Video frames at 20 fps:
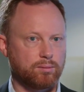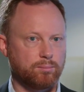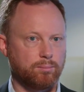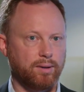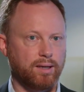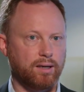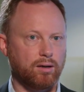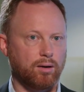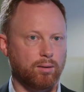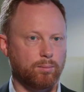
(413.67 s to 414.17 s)

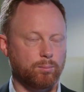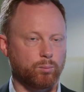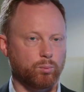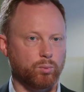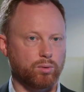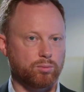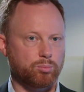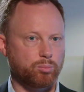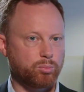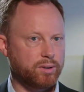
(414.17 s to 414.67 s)
made up
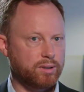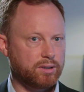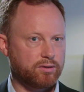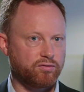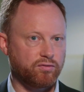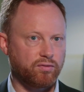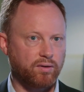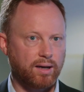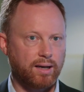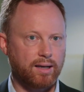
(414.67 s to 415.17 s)
with
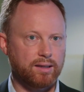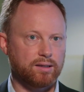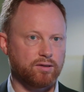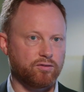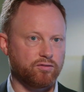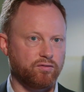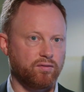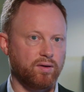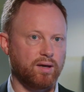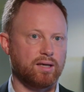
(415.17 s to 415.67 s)
predefined
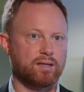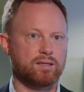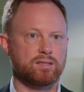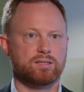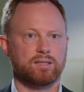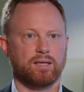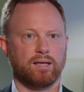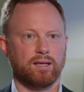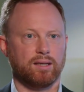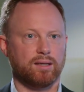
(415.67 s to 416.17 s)

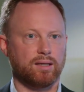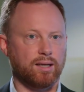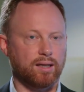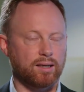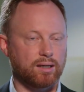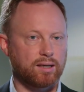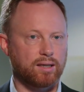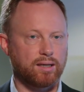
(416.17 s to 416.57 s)
effects and